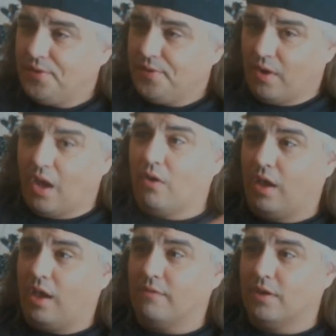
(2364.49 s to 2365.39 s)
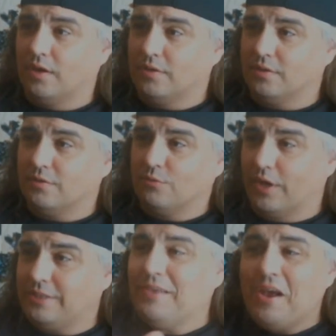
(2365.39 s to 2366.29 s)
now I have it on
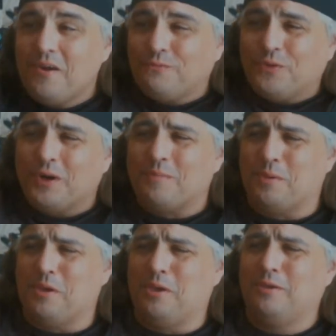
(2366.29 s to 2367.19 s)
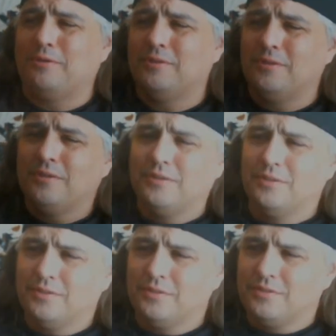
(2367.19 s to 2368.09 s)
right there in front of me
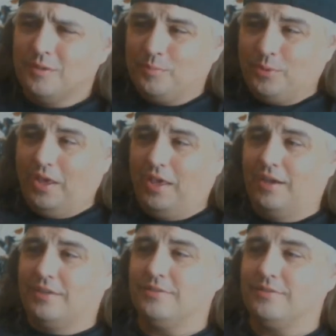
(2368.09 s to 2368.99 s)
to play it.